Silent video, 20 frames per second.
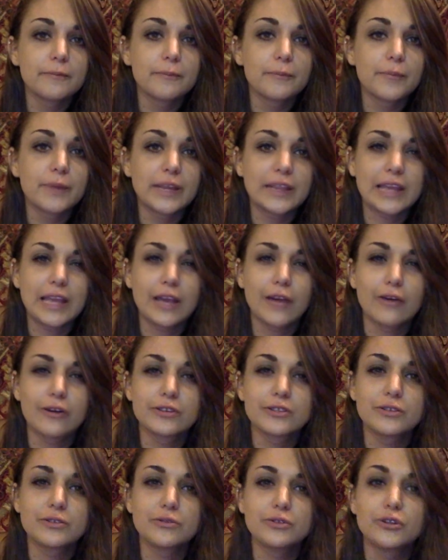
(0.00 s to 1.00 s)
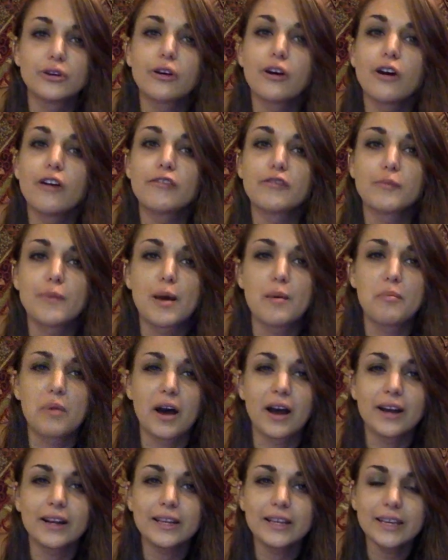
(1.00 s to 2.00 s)
but they also took over my
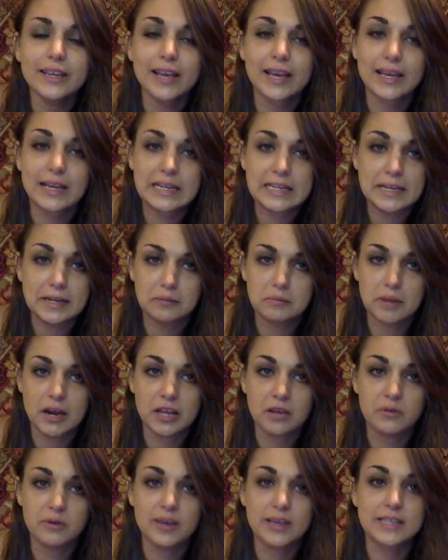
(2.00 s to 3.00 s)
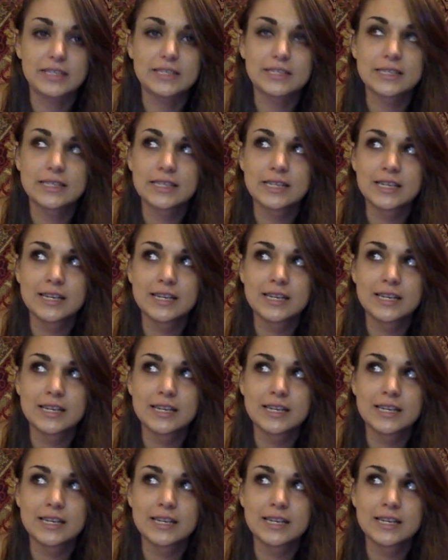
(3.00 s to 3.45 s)
body, and in many ways,